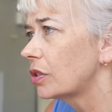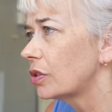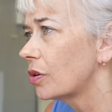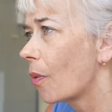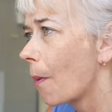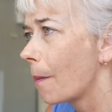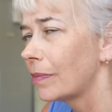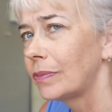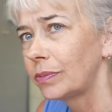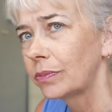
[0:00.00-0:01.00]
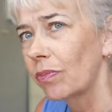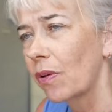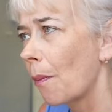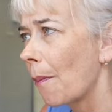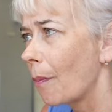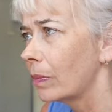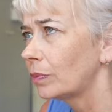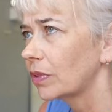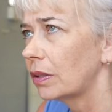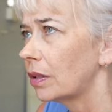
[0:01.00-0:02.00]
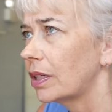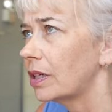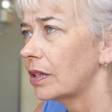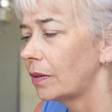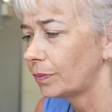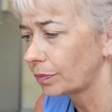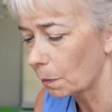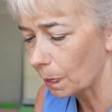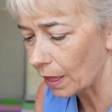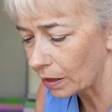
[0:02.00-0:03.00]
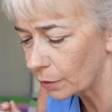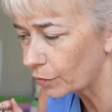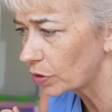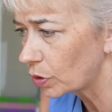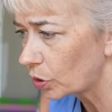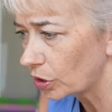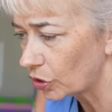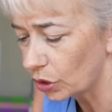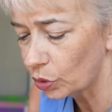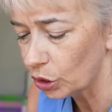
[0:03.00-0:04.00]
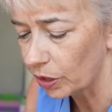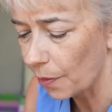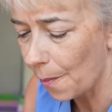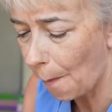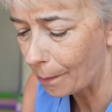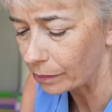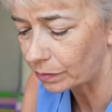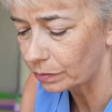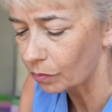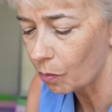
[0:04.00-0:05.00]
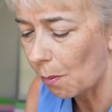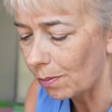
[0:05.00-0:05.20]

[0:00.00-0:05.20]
though. Yeah, there's so much flavour. Yeah. I'd love to know what they do to it. So yeah. these in